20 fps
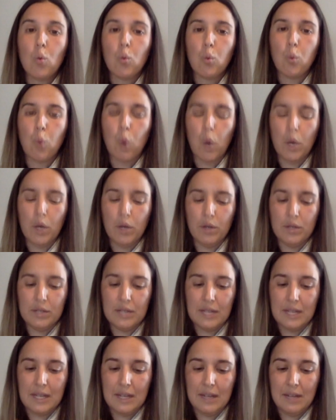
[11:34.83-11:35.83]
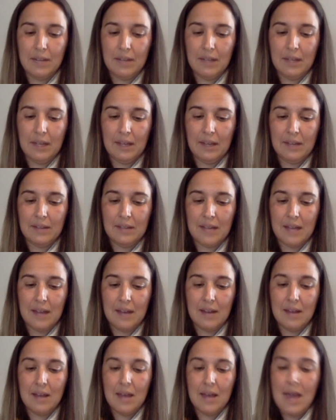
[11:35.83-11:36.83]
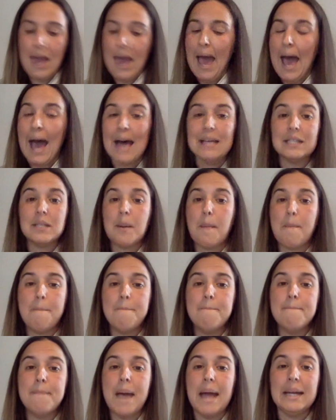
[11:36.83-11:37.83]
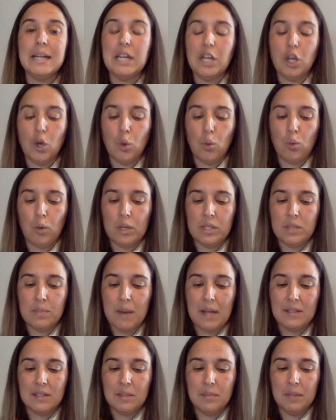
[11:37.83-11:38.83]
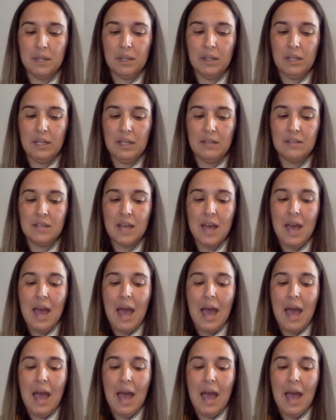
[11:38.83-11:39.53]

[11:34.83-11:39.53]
"Royalty," the king said, "has many responsibilities,